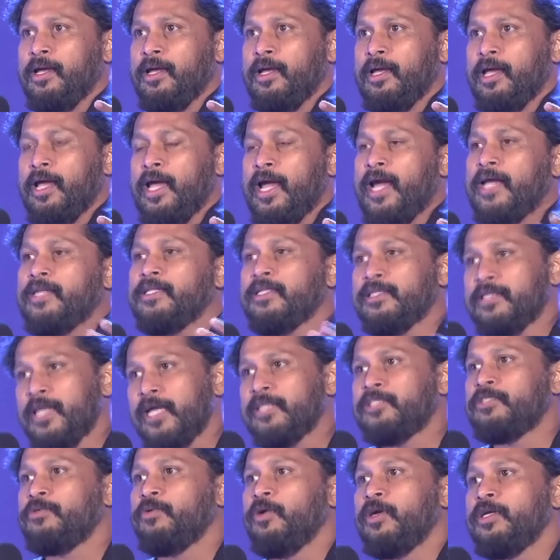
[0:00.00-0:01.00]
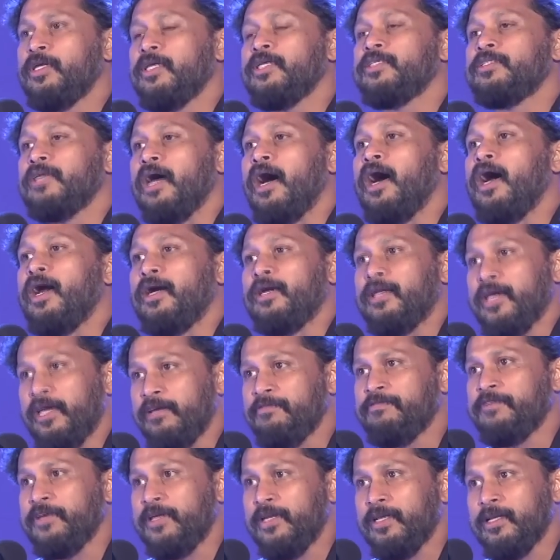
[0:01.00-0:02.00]
And that's what is art, I
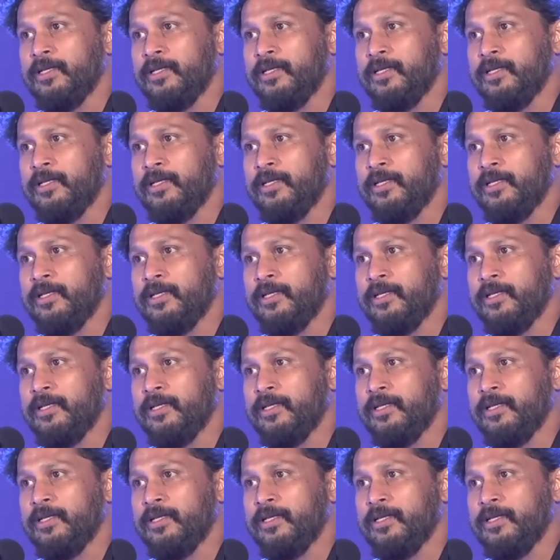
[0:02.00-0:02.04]
feel,